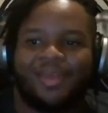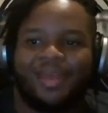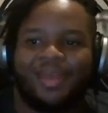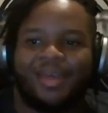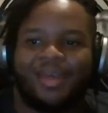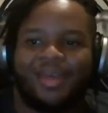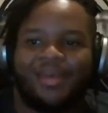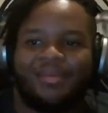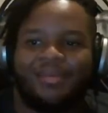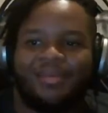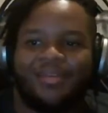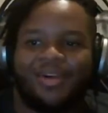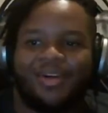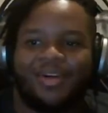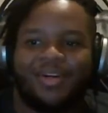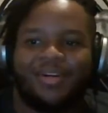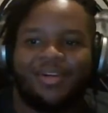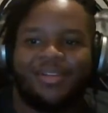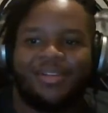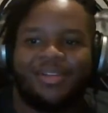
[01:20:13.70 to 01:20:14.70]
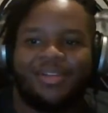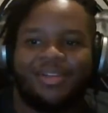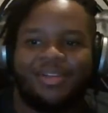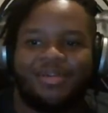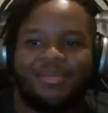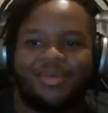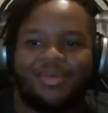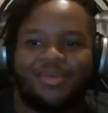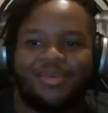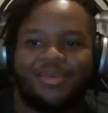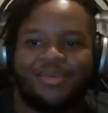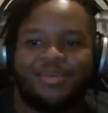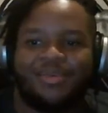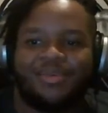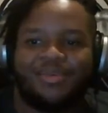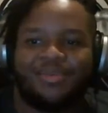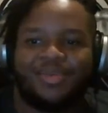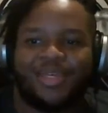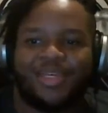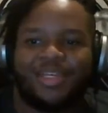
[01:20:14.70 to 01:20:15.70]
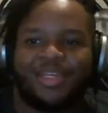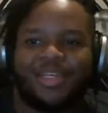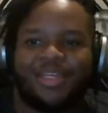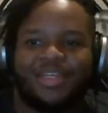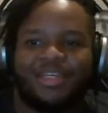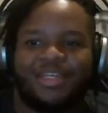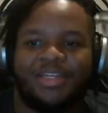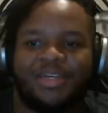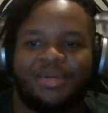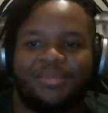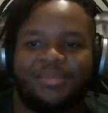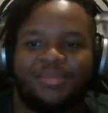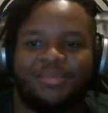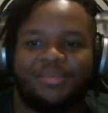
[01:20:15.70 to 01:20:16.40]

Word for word: am very interested in the movie. They can eat a dick